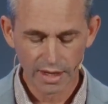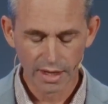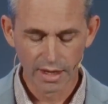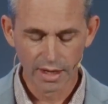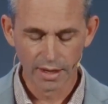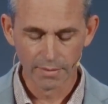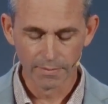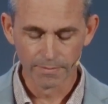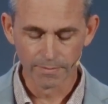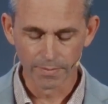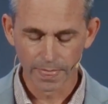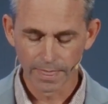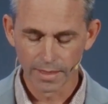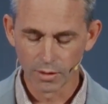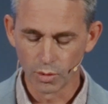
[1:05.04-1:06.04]
Um,
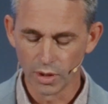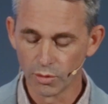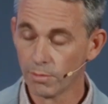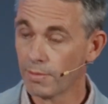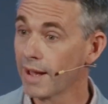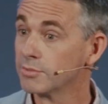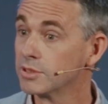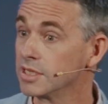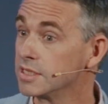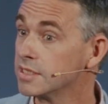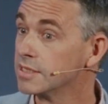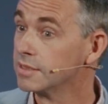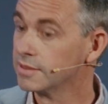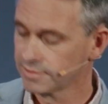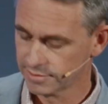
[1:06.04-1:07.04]
we were
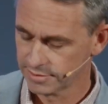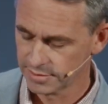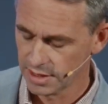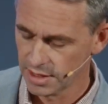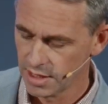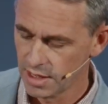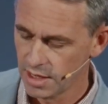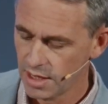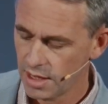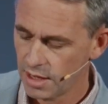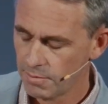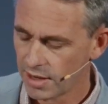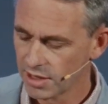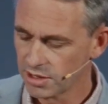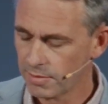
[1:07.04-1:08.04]
Baptist.
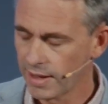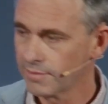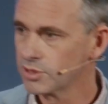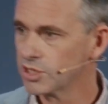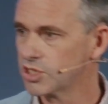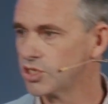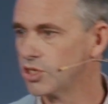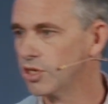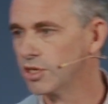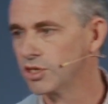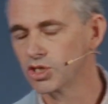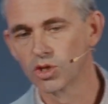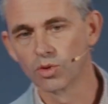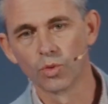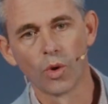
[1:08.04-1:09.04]
But the Baptist
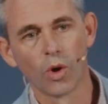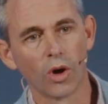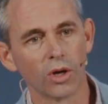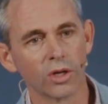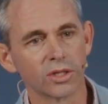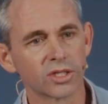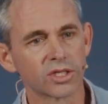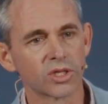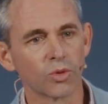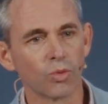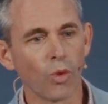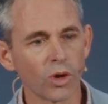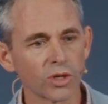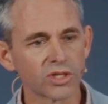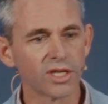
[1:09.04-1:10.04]
church was
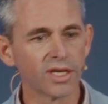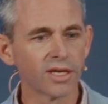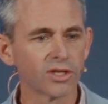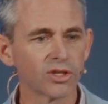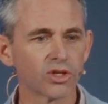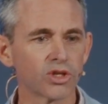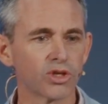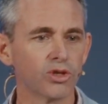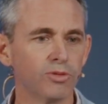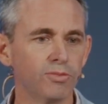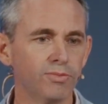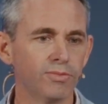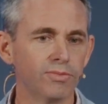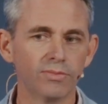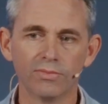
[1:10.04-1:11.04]
wanting
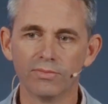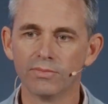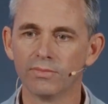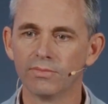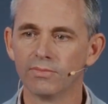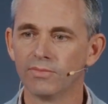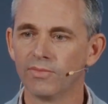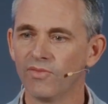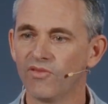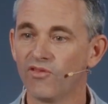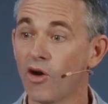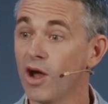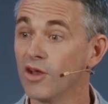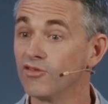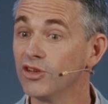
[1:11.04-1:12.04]
to
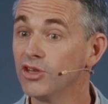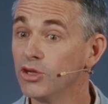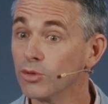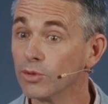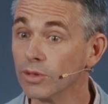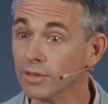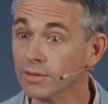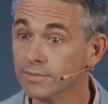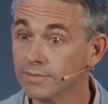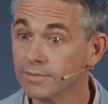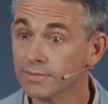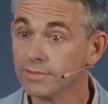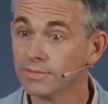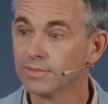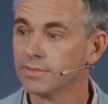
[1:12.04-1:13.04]
find renewal.
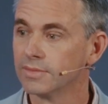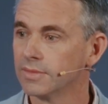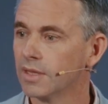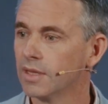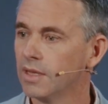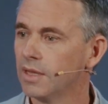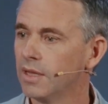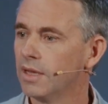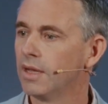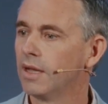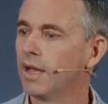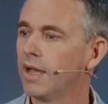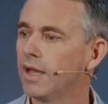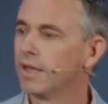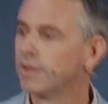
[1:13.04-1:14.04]

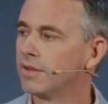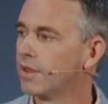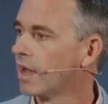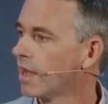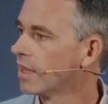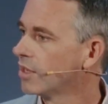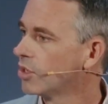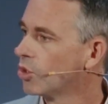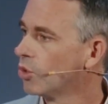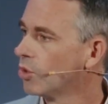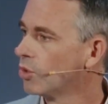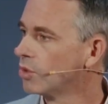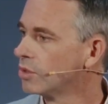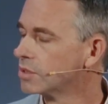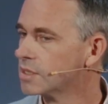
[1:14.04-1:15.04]
And they
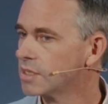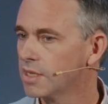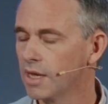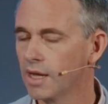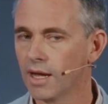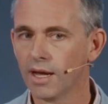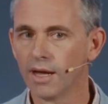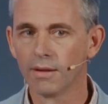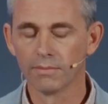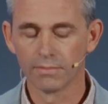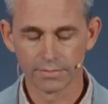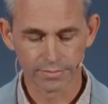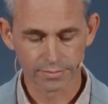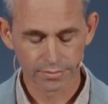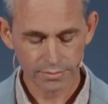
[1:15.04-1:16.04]
called
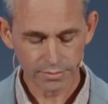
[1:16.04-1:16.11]
um,